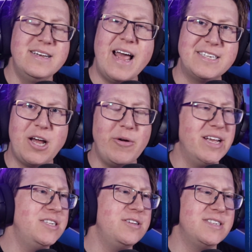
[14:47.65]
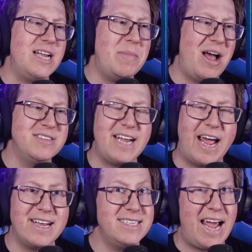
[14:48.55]
Next, going into some
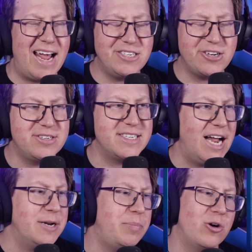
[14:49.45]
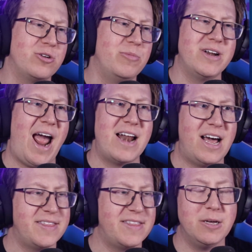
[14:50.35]
Aldean Kanto starter Pokemon, and
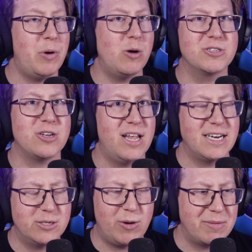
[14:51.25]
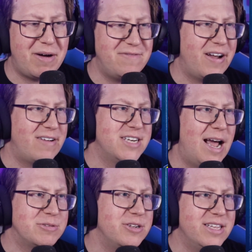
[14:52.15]
I think the Bulbasaur line is one of my favorites.
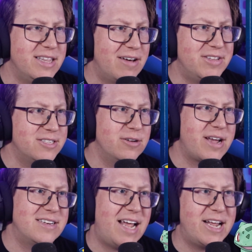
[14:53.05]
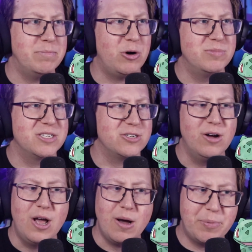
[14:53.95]
I absolutely love this look. Altean
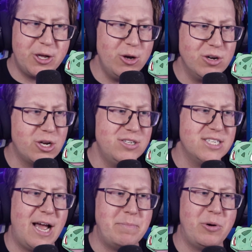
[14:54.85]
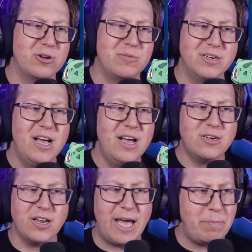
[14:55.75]
Bulbasaur, pure ghost type Pokemon.
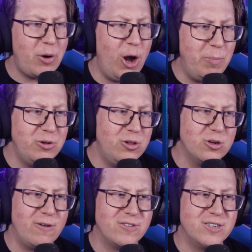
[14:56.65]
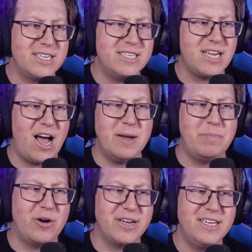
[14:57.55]
Got that purple look over its entire
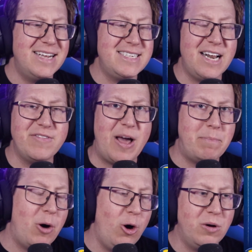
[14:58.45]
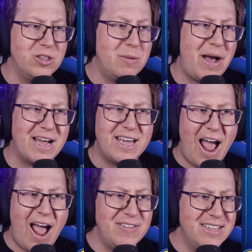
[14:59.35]
body. Instead of that bulb on the back,
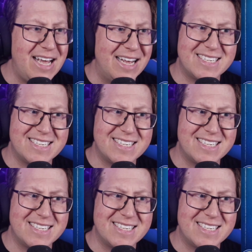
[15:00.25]
having that